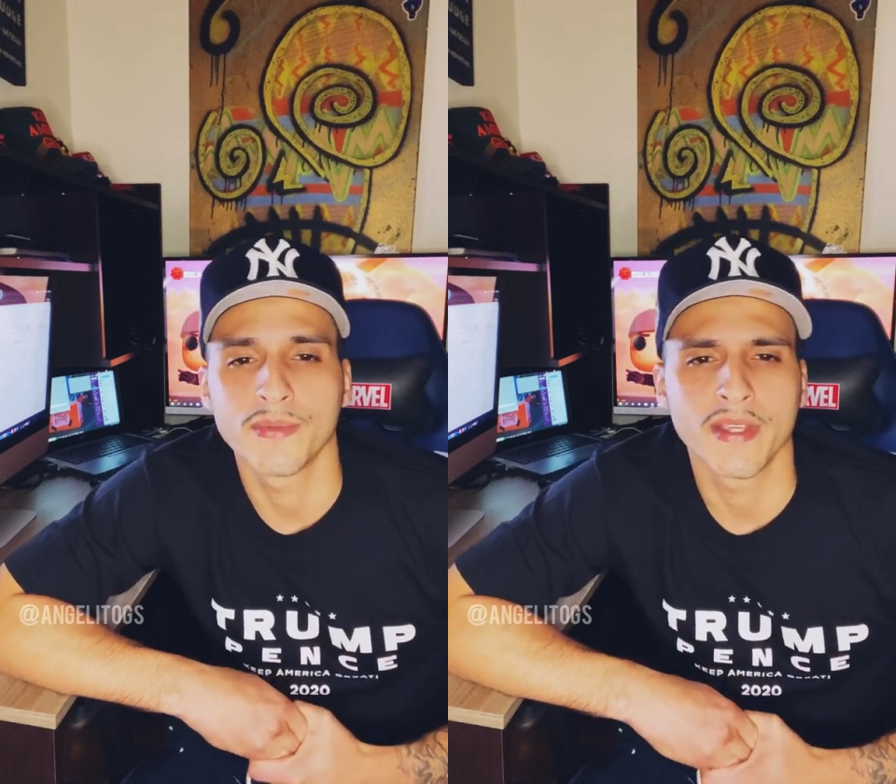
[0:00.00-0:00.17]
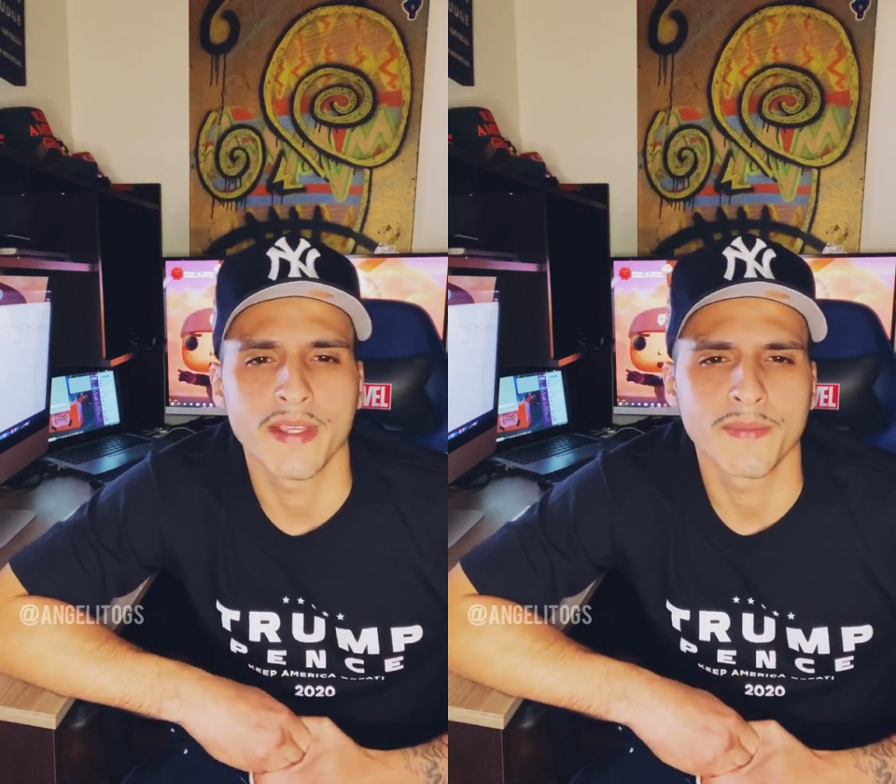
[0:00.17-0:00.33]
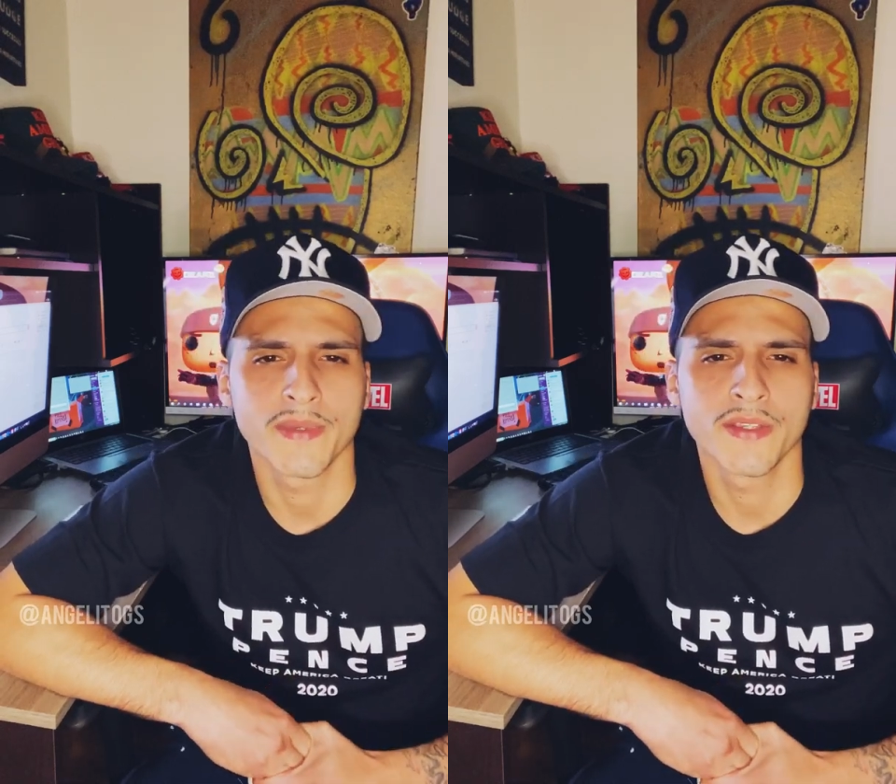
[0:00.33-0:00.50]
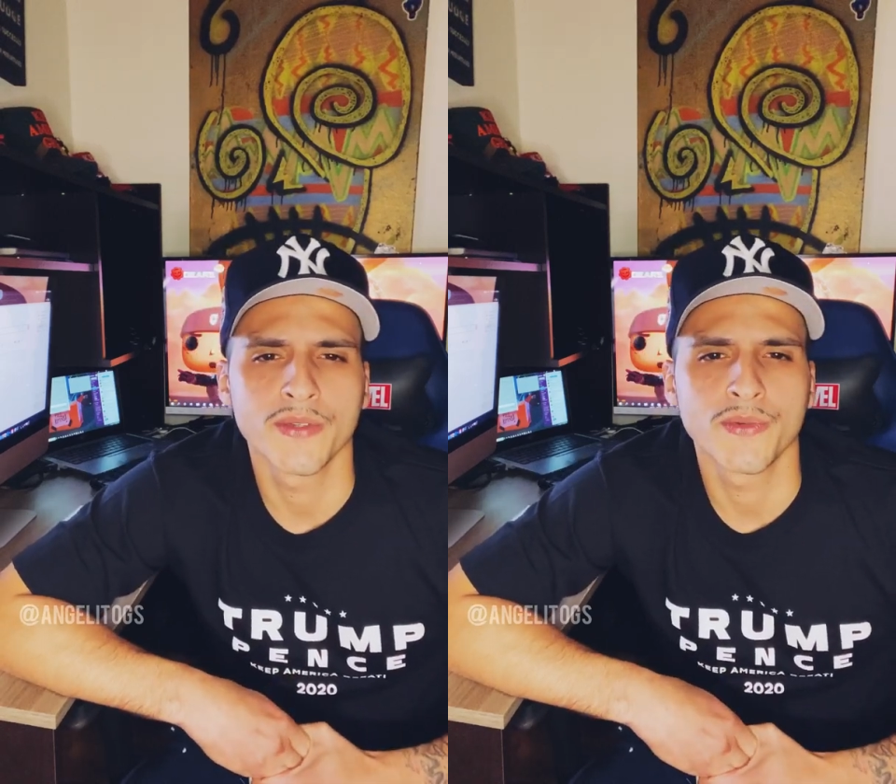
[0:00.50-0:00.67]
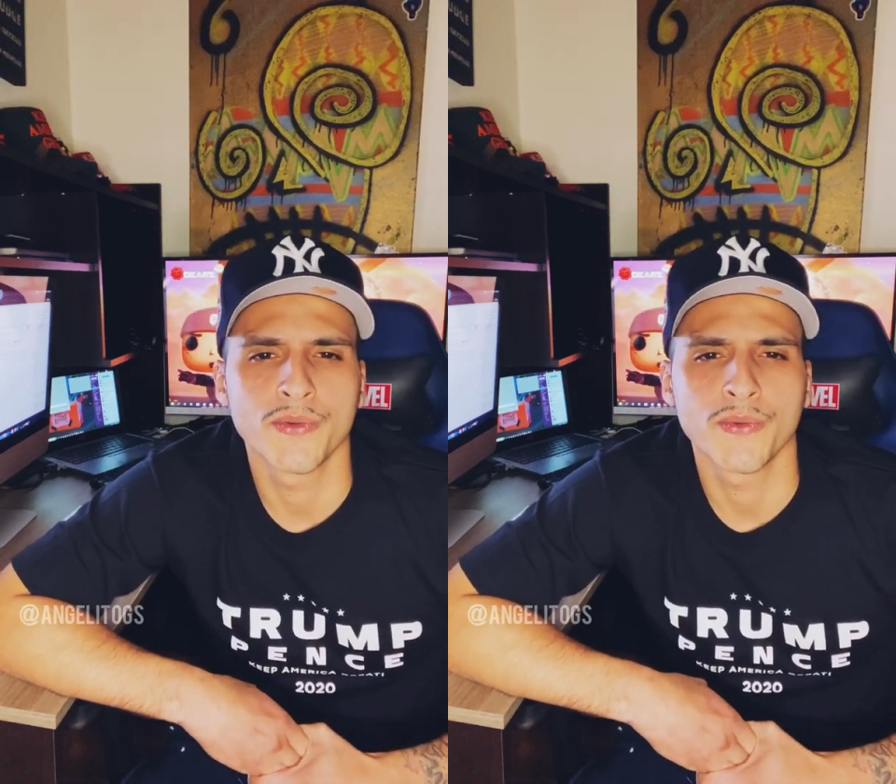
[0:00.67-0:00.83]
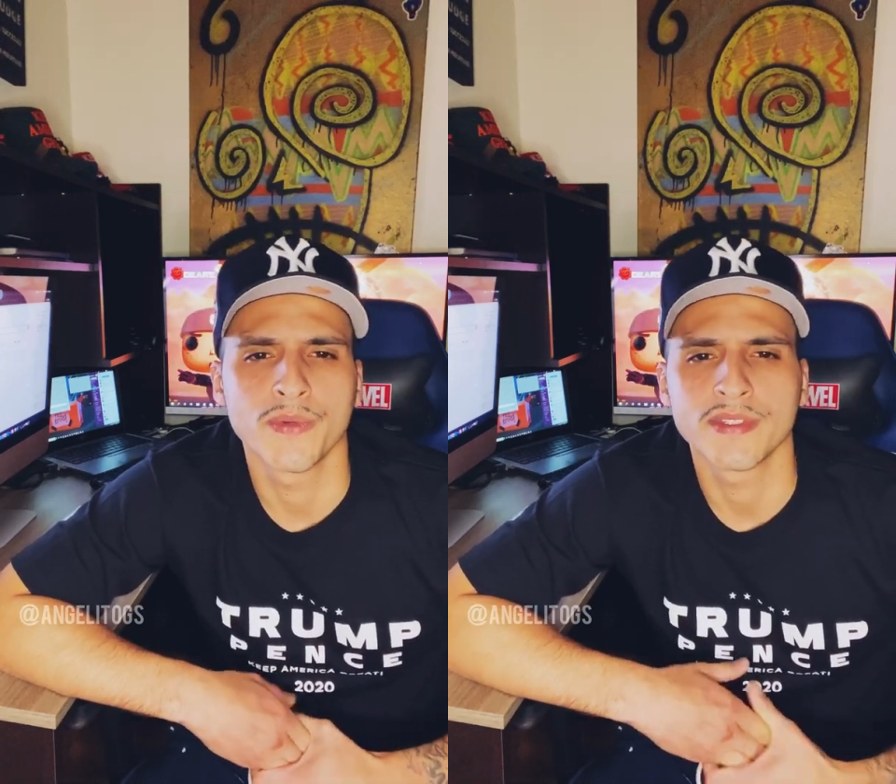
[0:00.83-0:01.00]
like me who
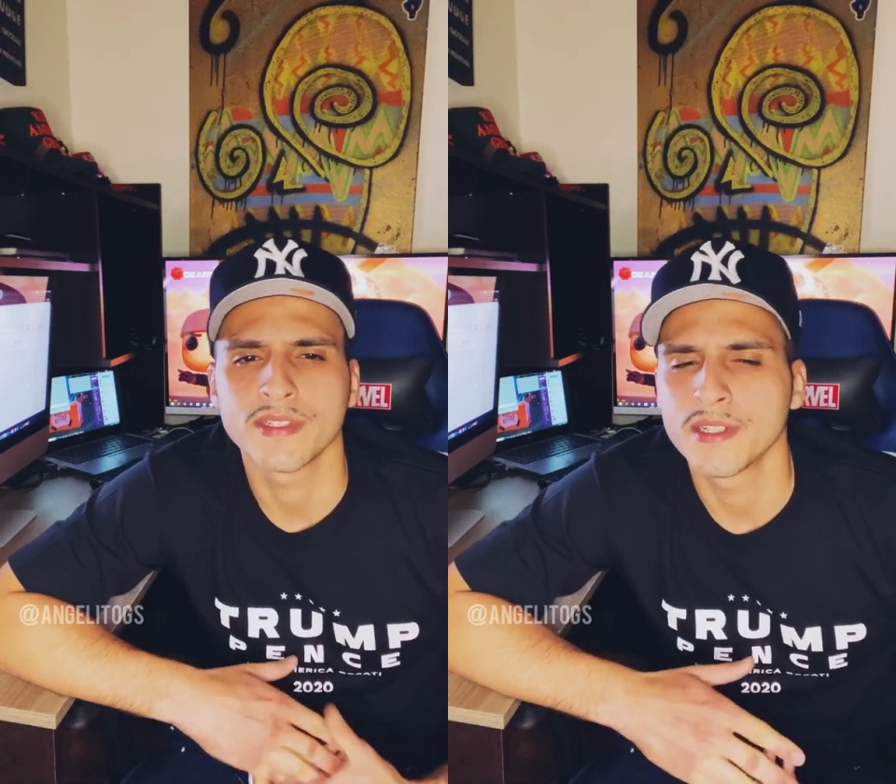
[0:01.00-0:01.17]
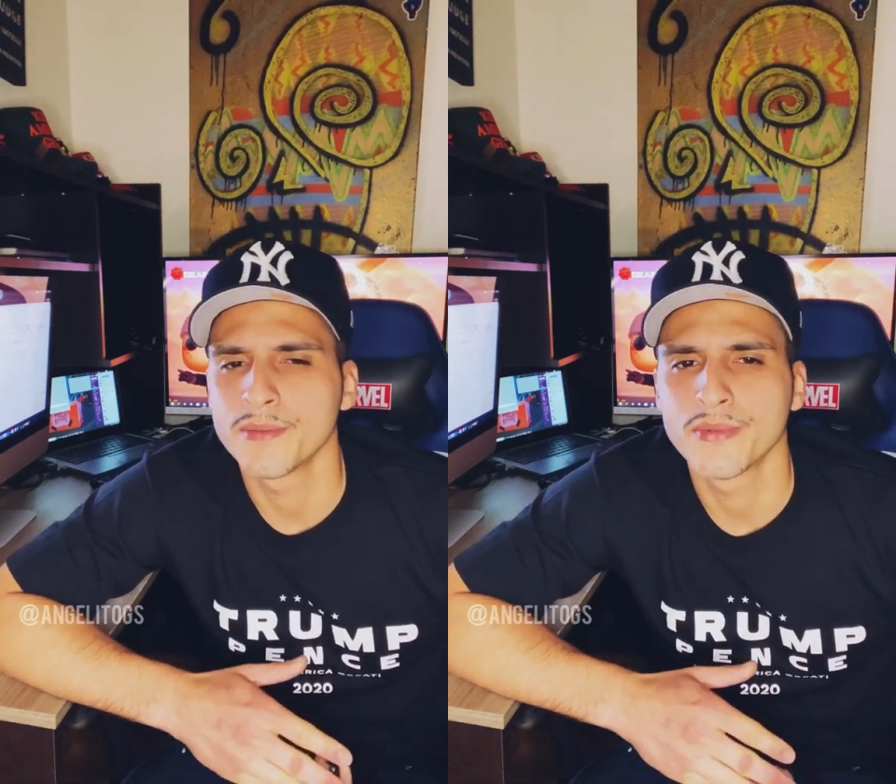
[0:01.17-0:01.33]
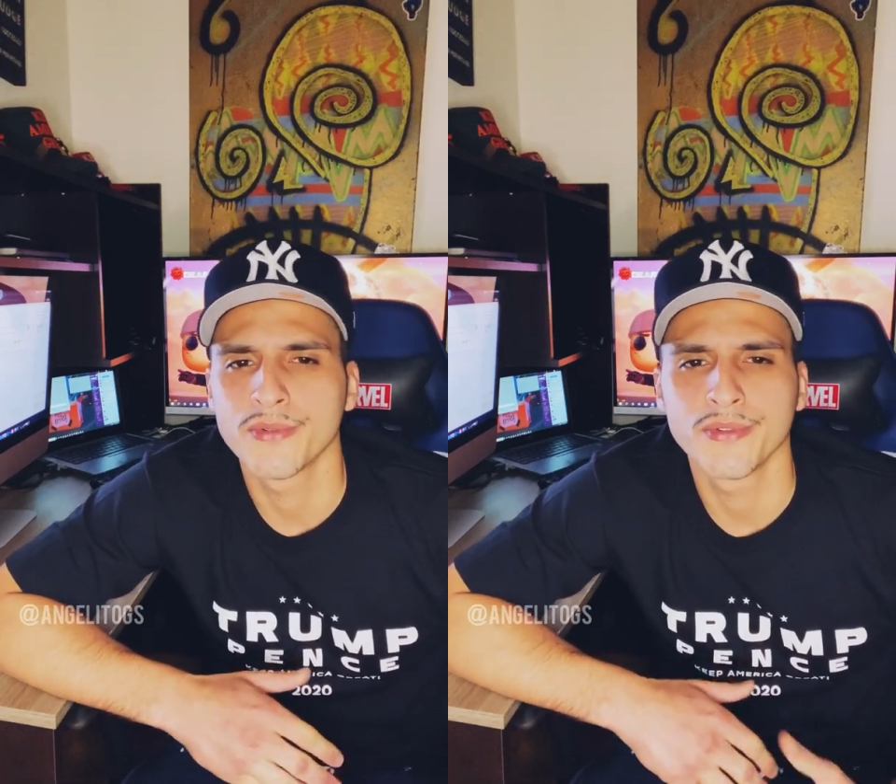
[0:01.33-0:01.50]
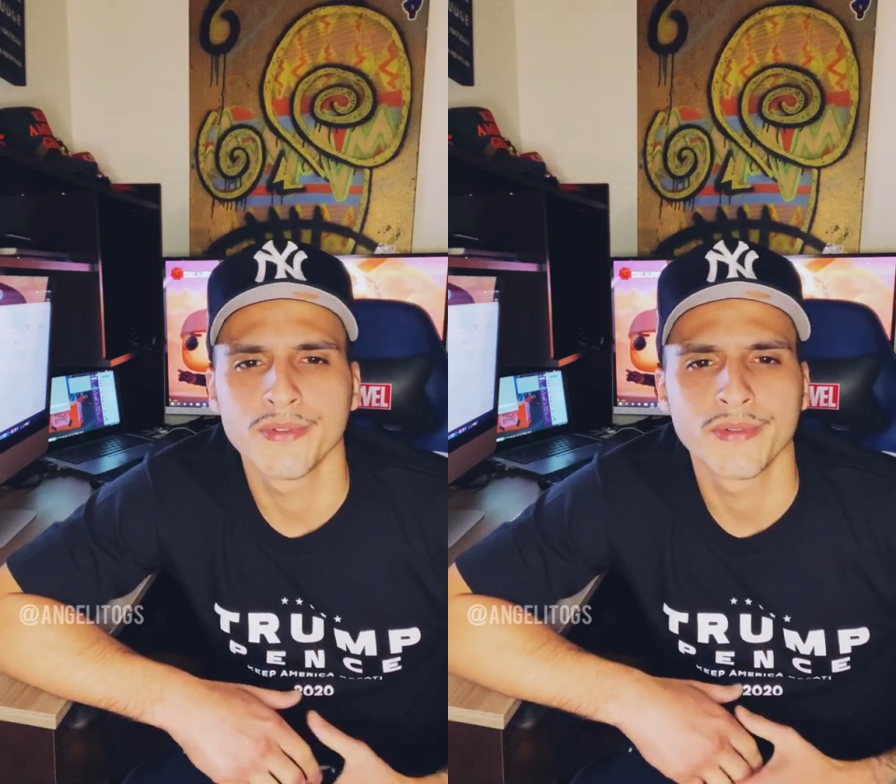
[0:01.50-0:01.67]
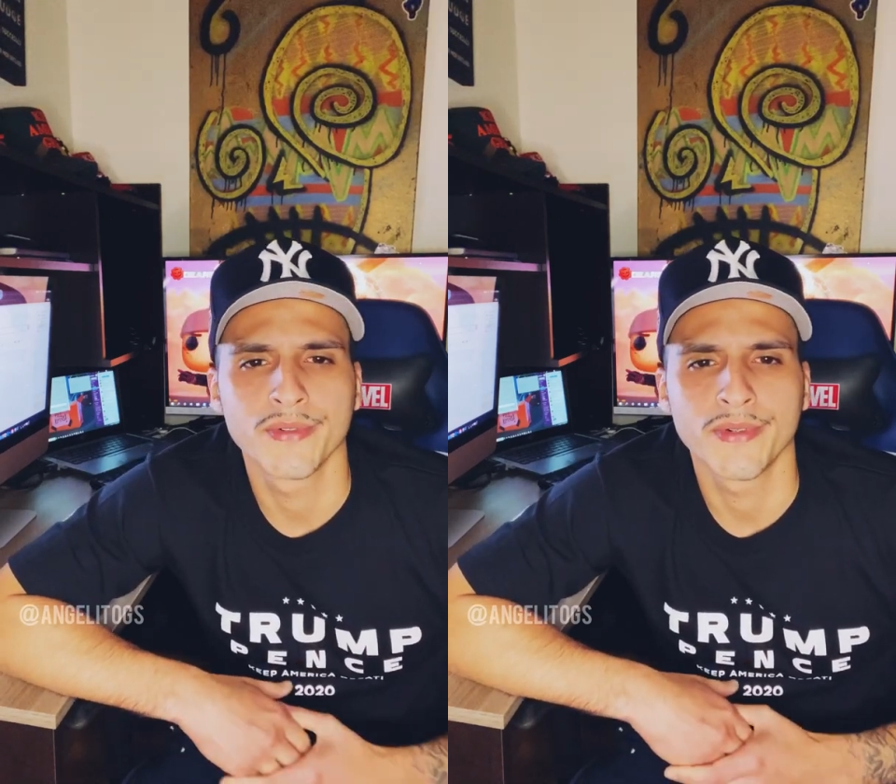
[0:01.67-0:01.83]
were once liberal